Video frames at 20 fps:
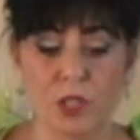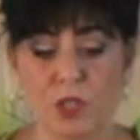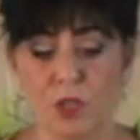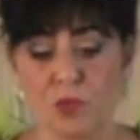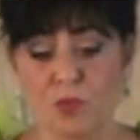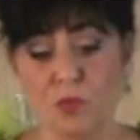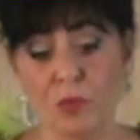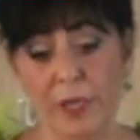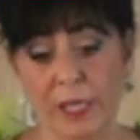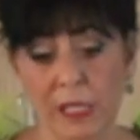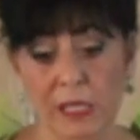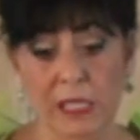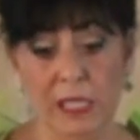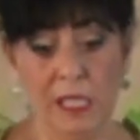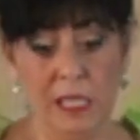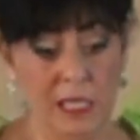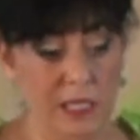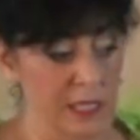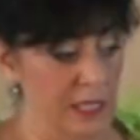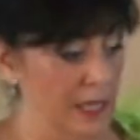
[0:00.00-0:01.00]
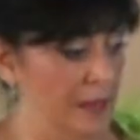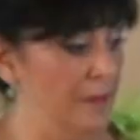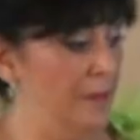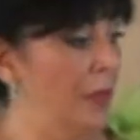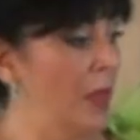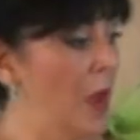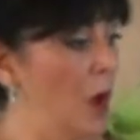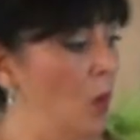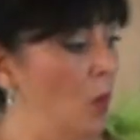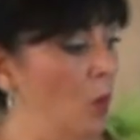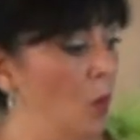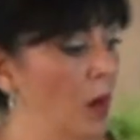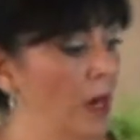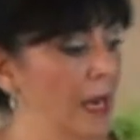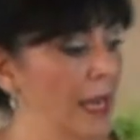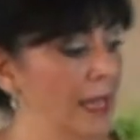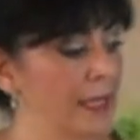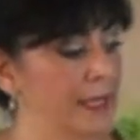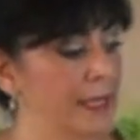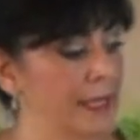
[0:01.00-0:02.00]
which is real easy. What
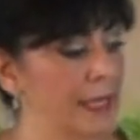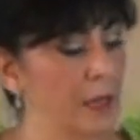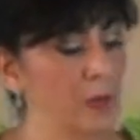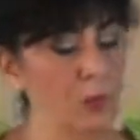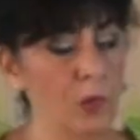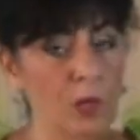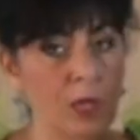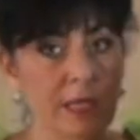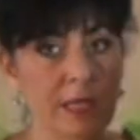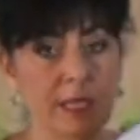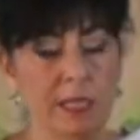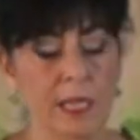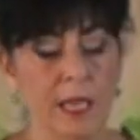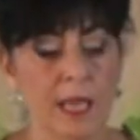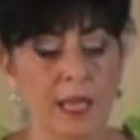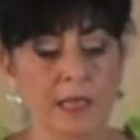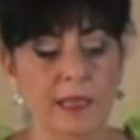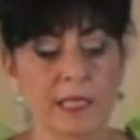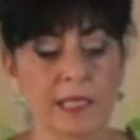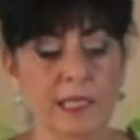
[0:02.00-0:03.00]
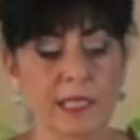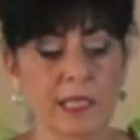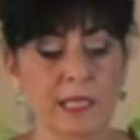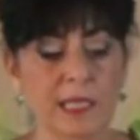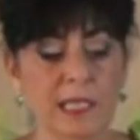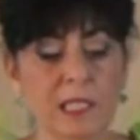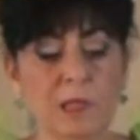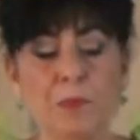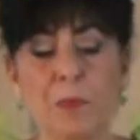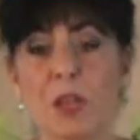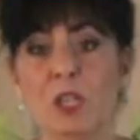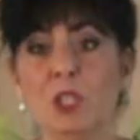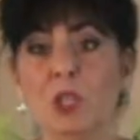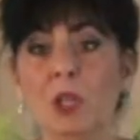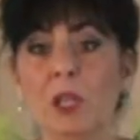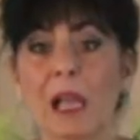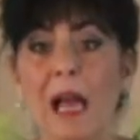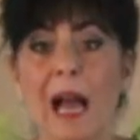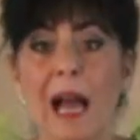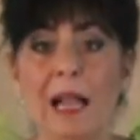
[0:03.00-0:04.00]
I did was, this is a
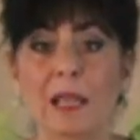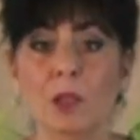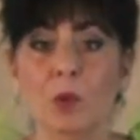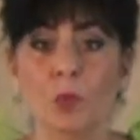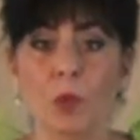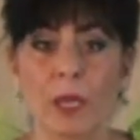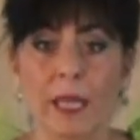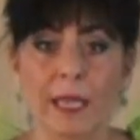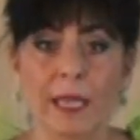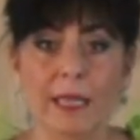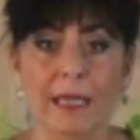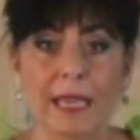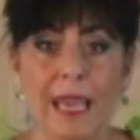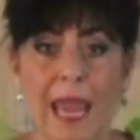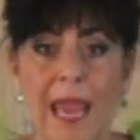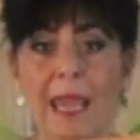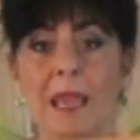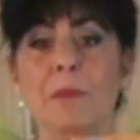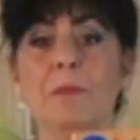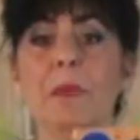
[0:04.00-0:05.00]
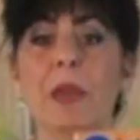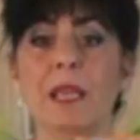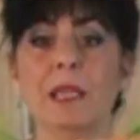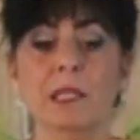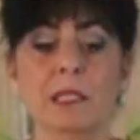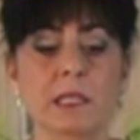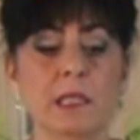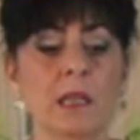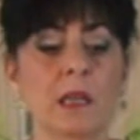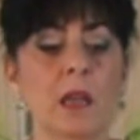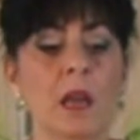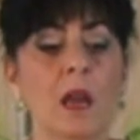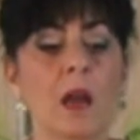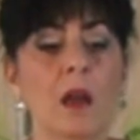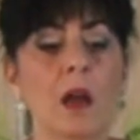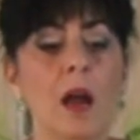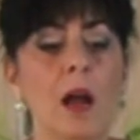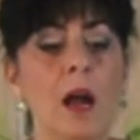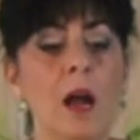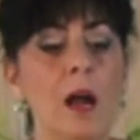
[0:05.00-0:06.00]
special Halloween cake mix,
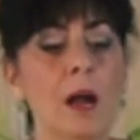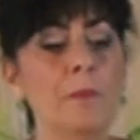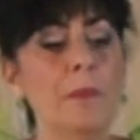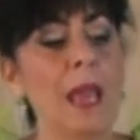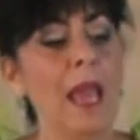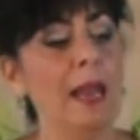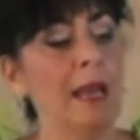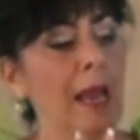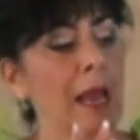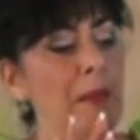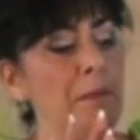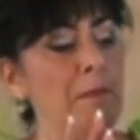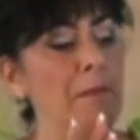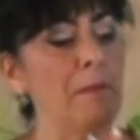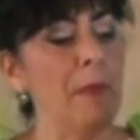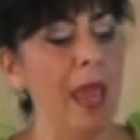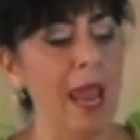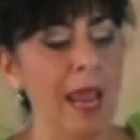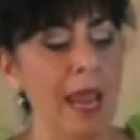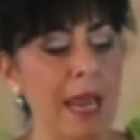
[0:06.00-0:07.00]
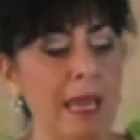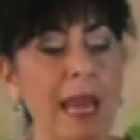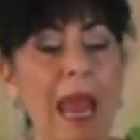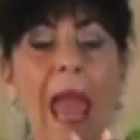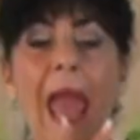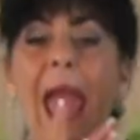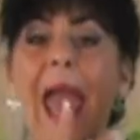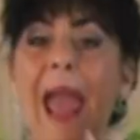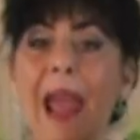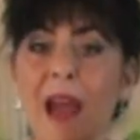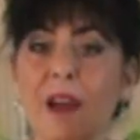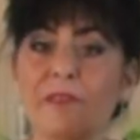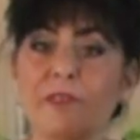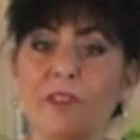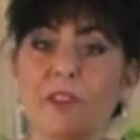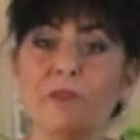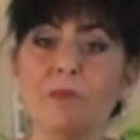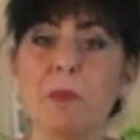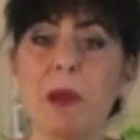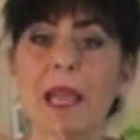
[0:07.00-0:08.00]
um, and I made
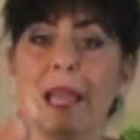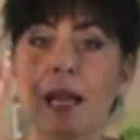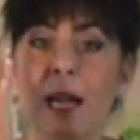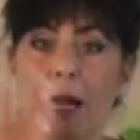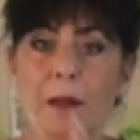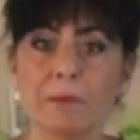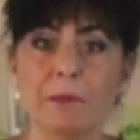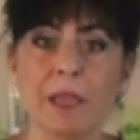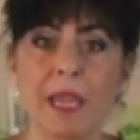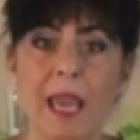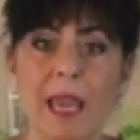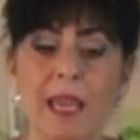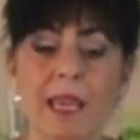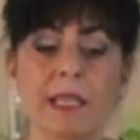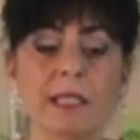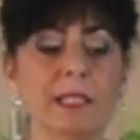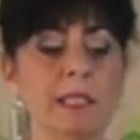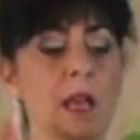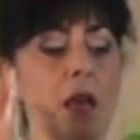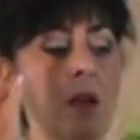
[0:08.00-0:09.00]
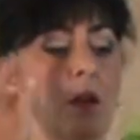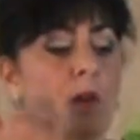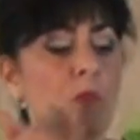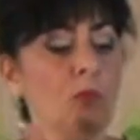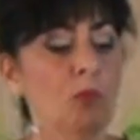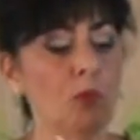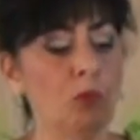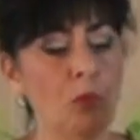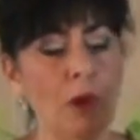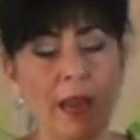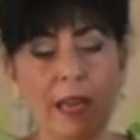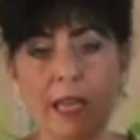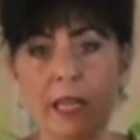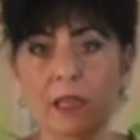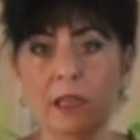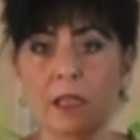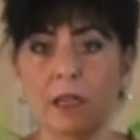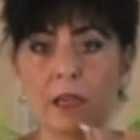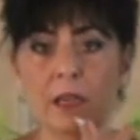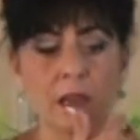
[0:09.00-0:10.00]
half of my cupcakes
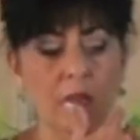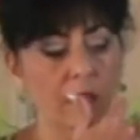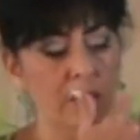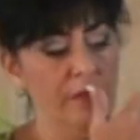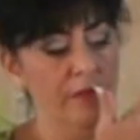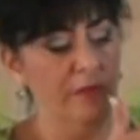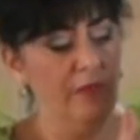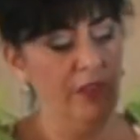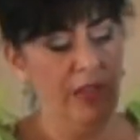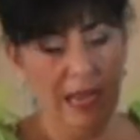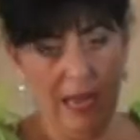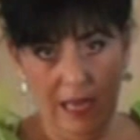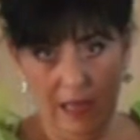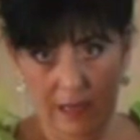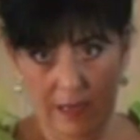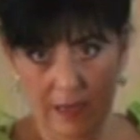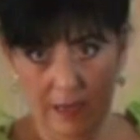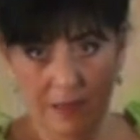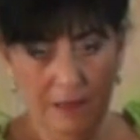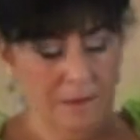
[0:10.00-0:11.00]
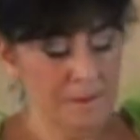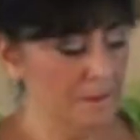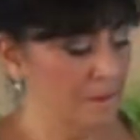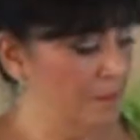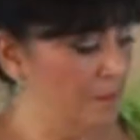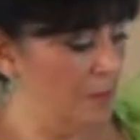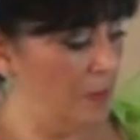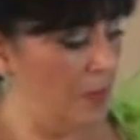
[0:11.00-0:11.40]
regular vanilla,